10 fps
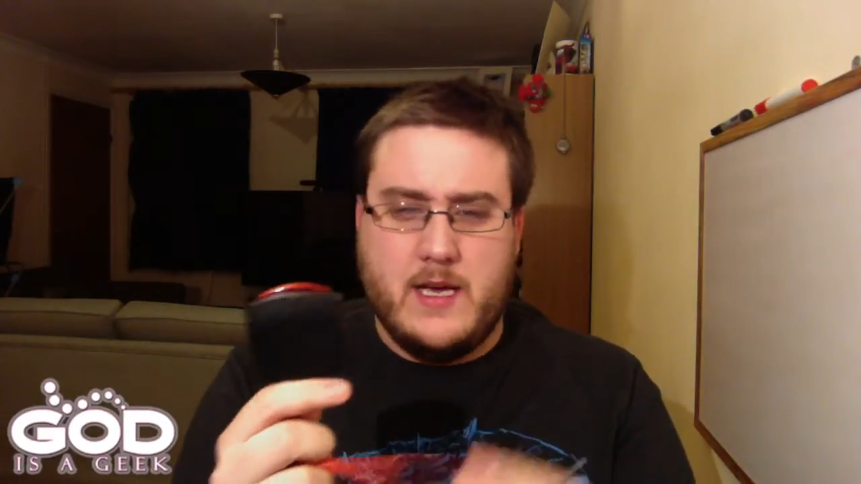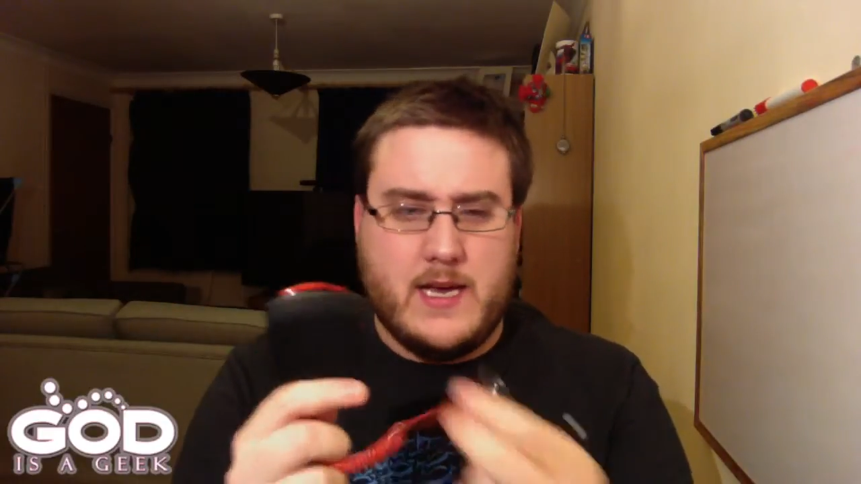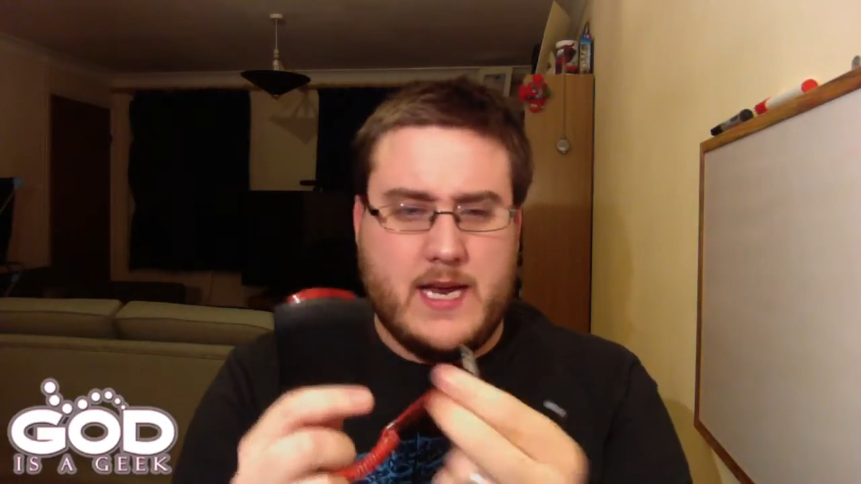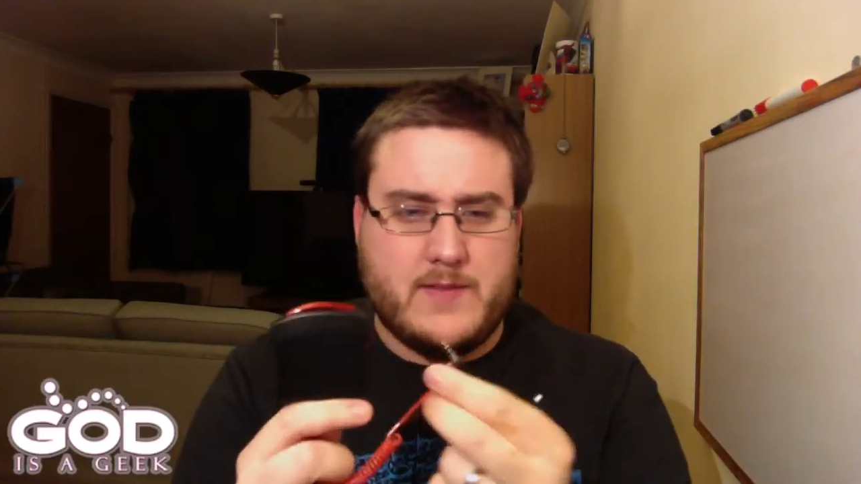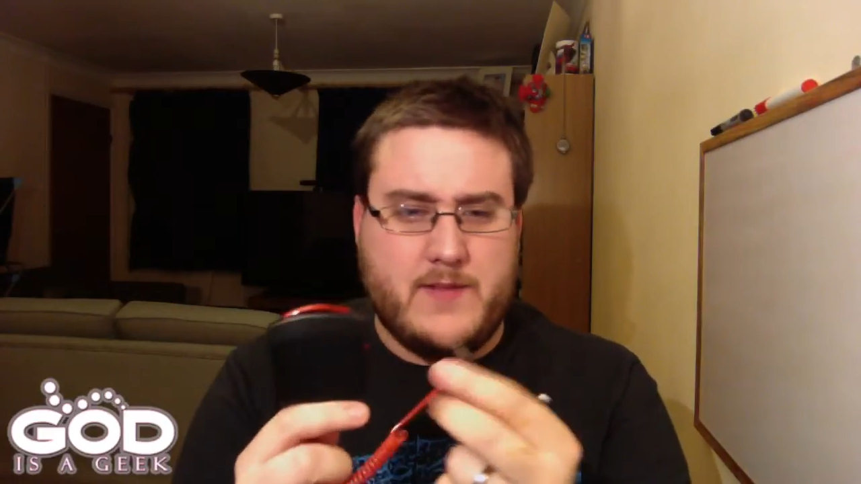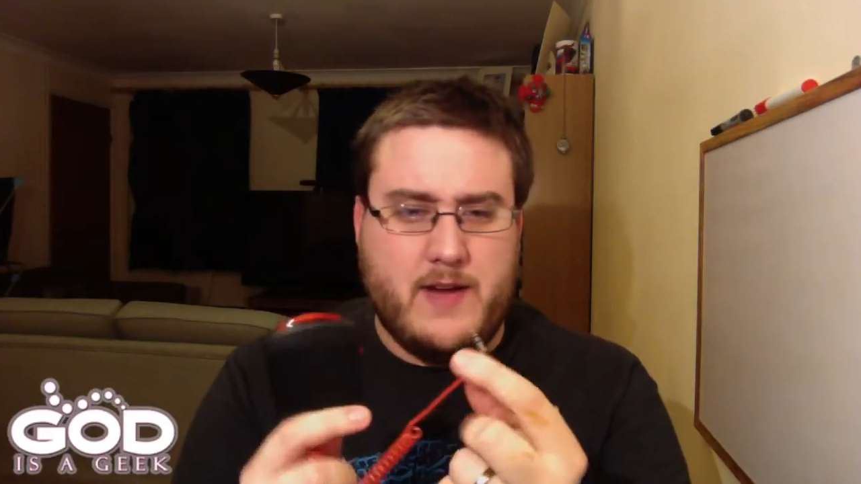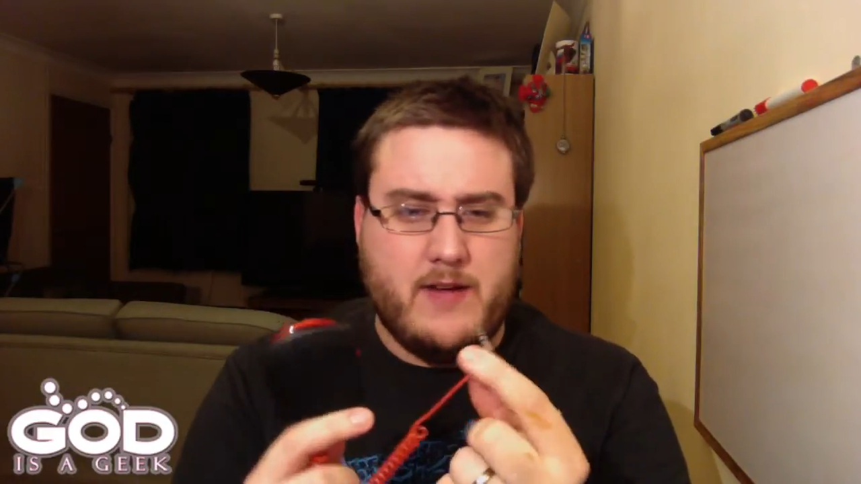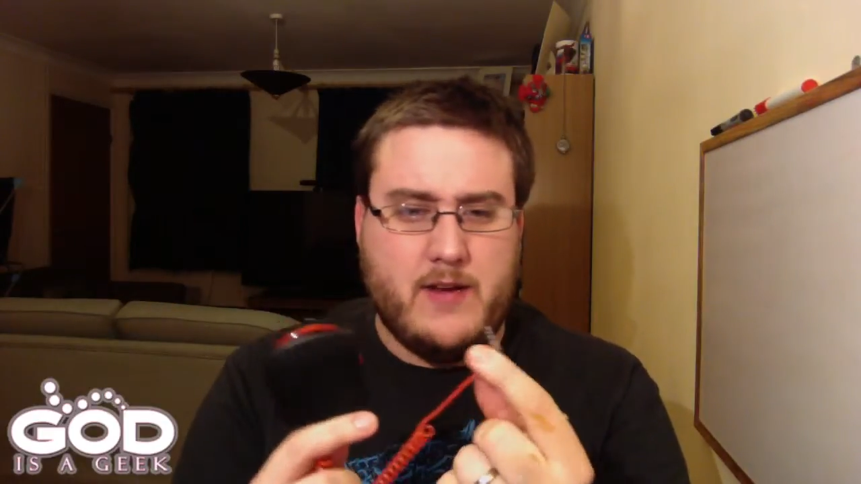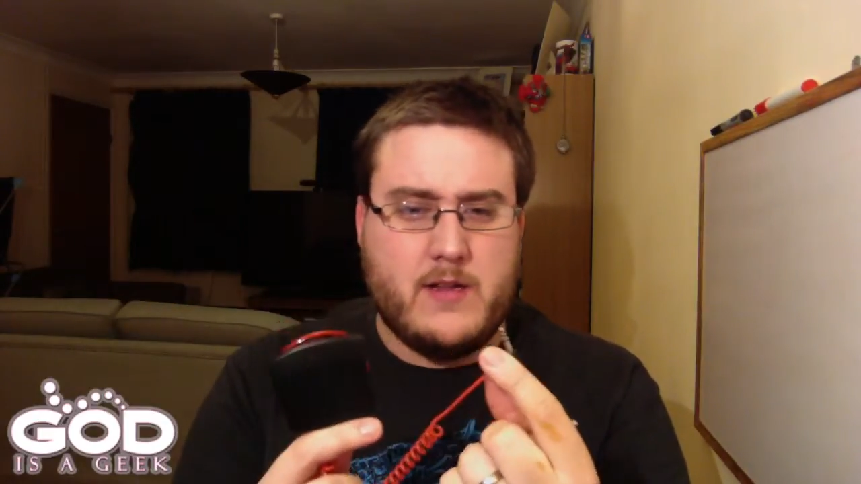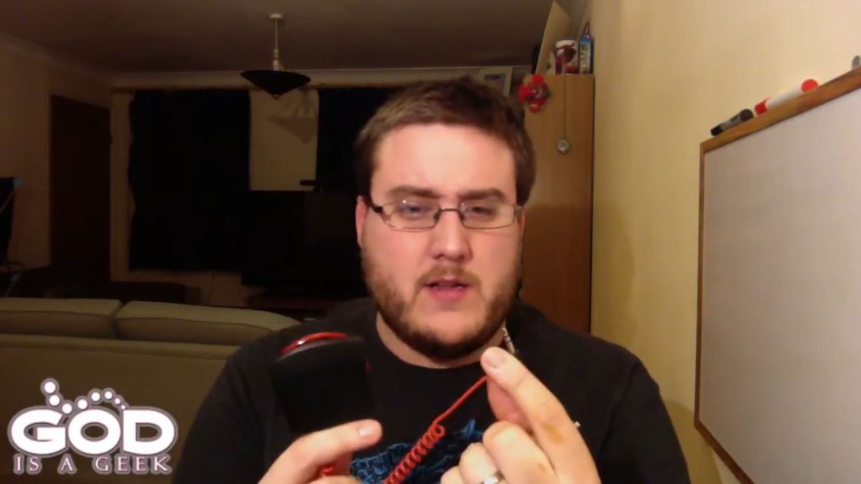Connects via
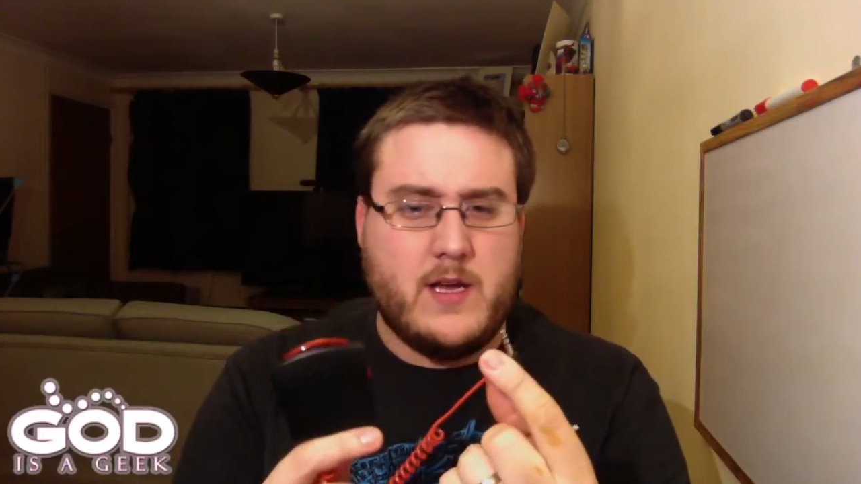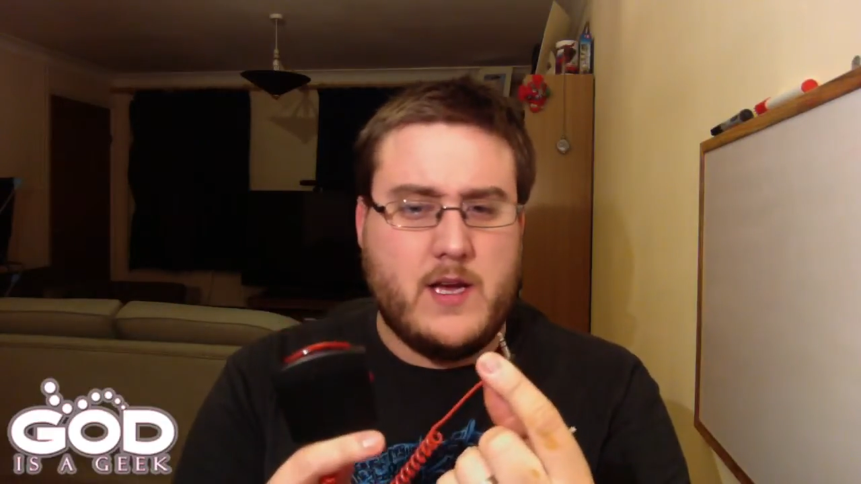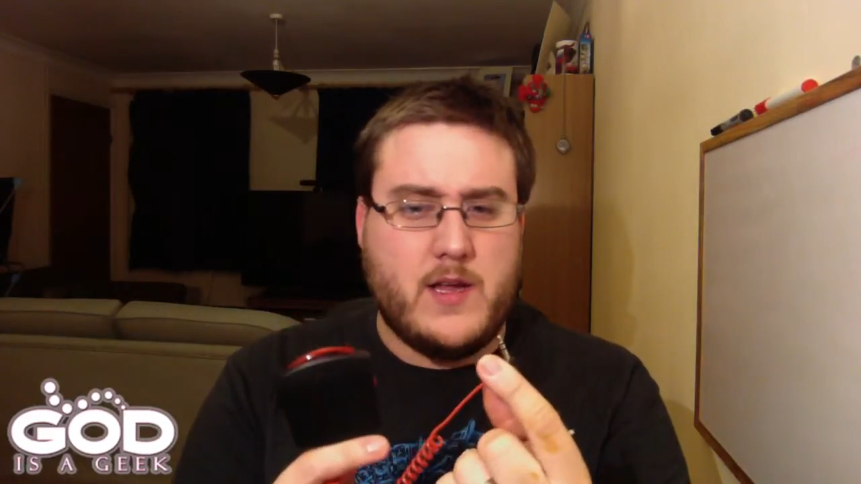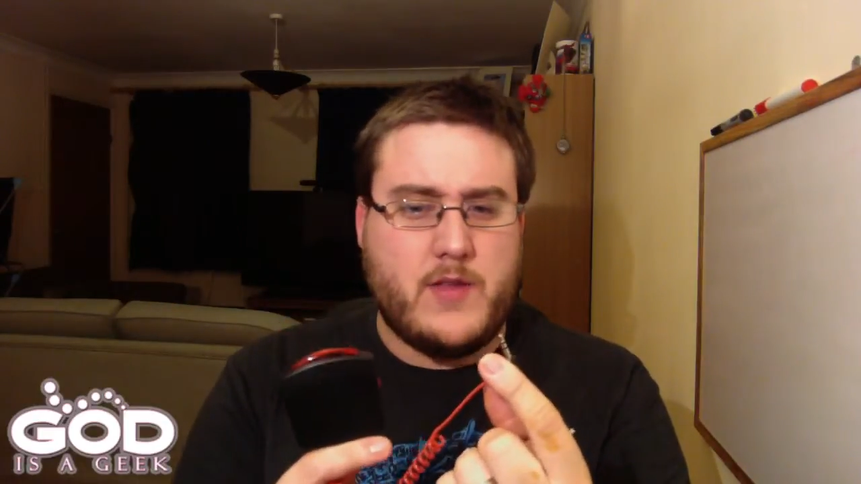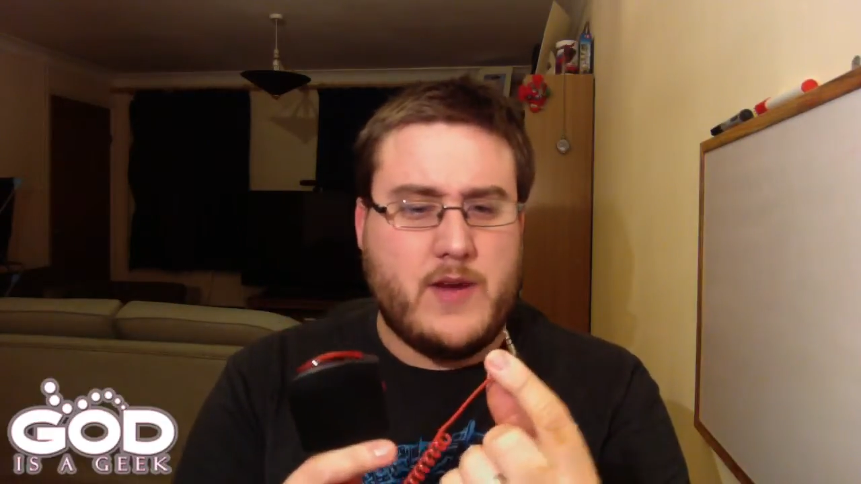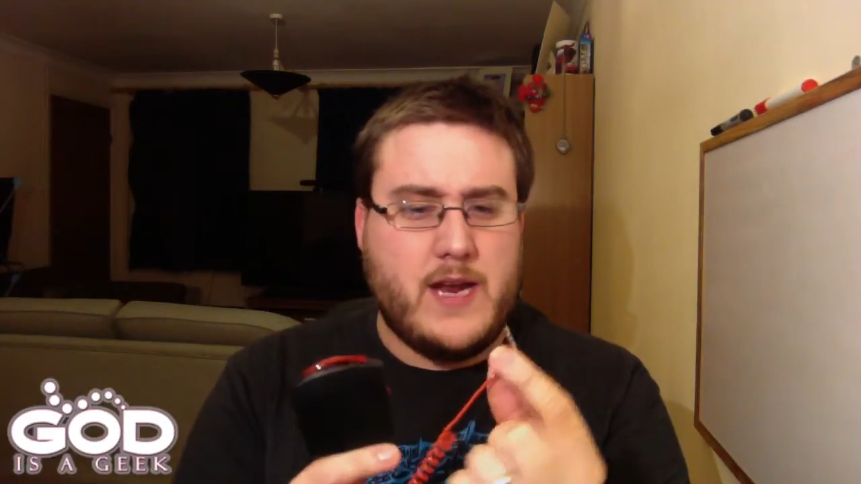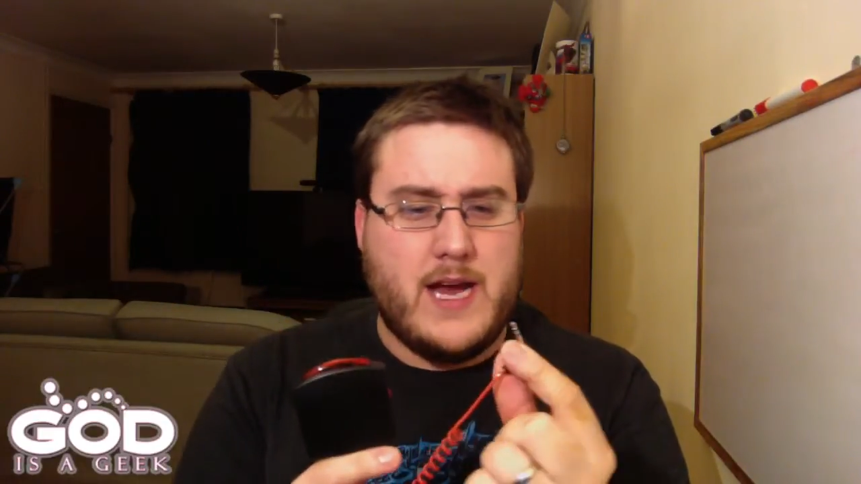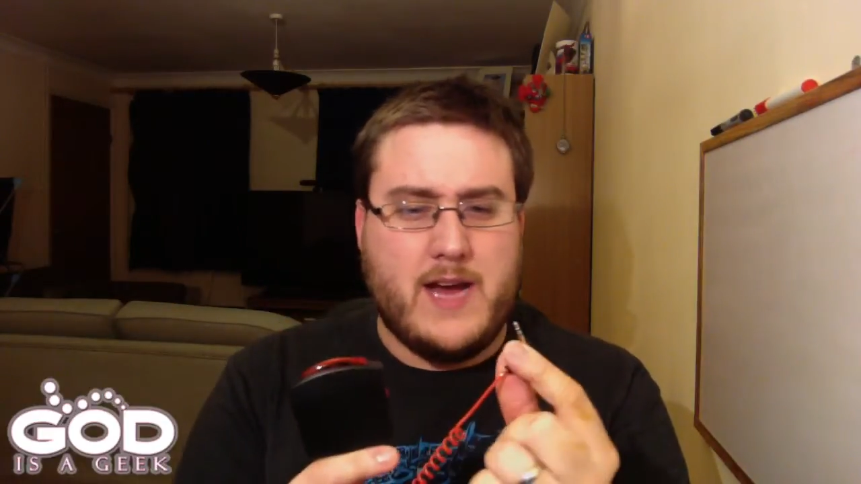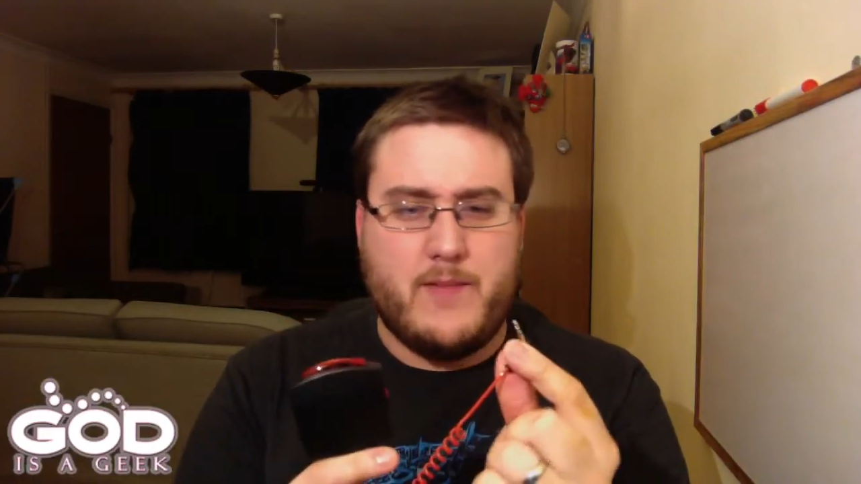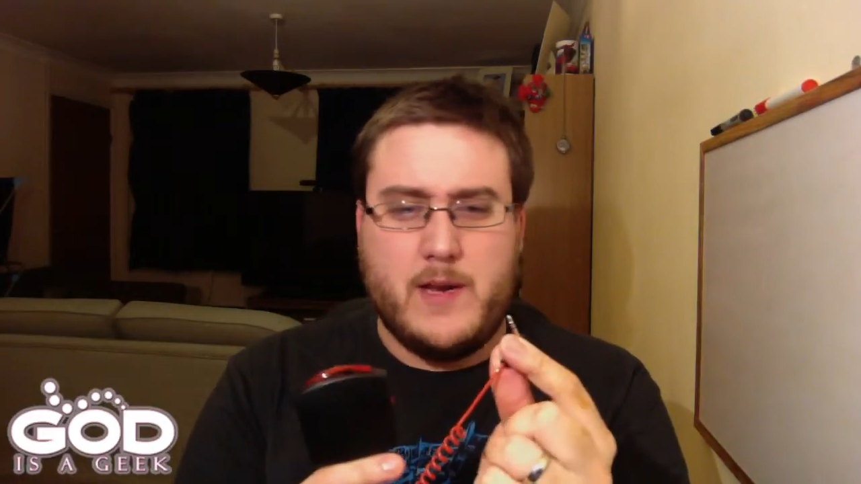a little
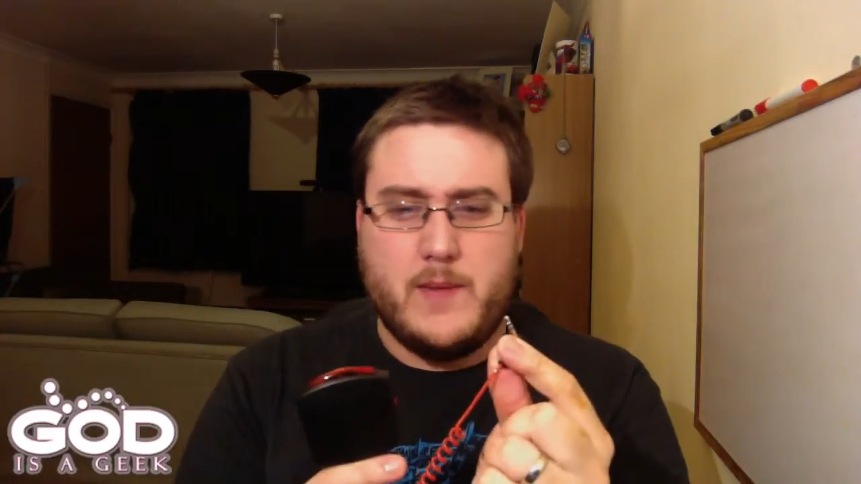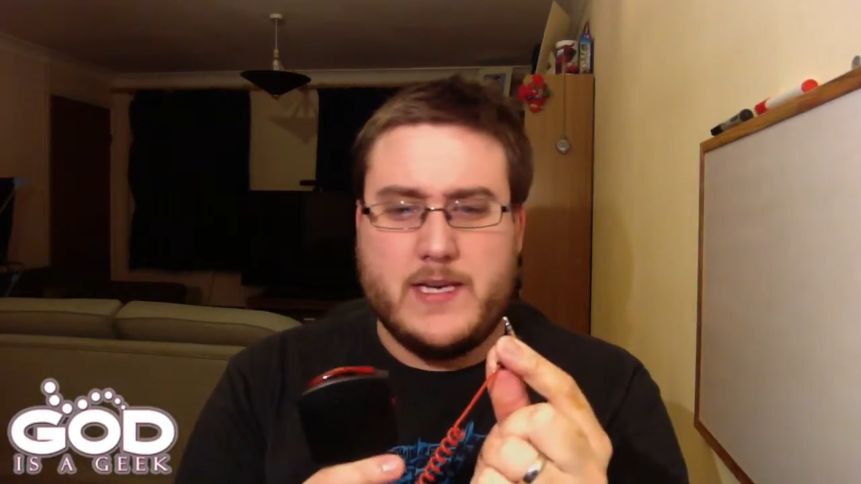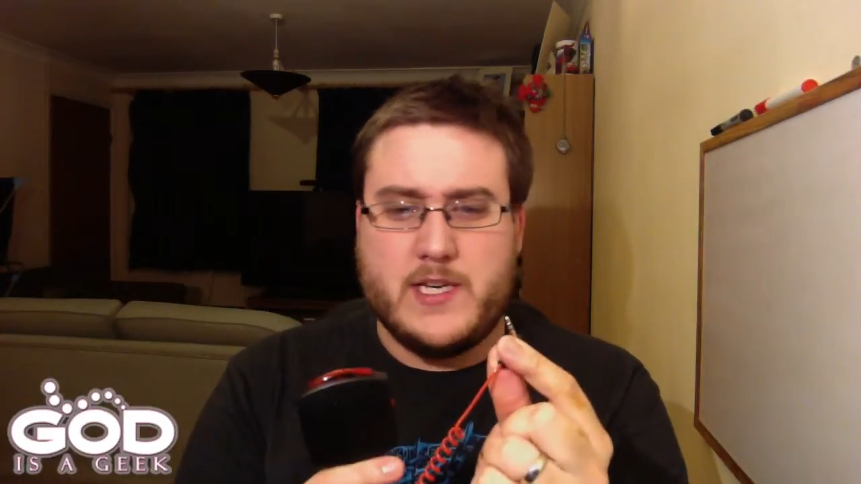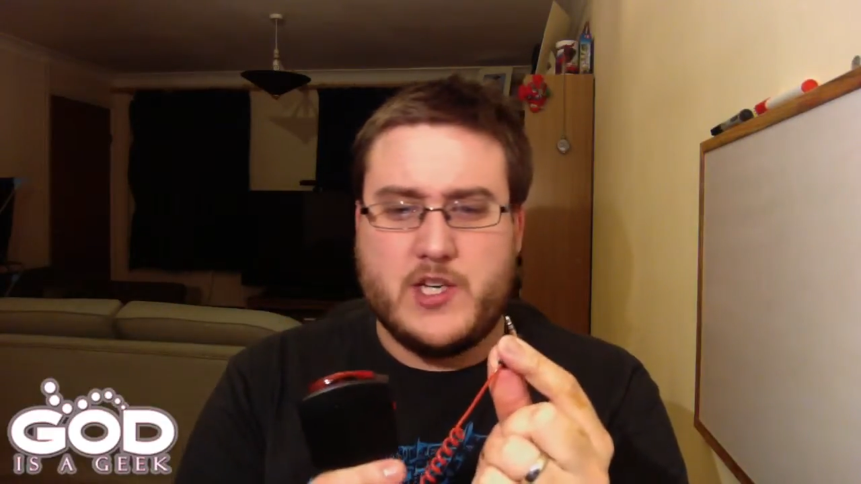3.5mm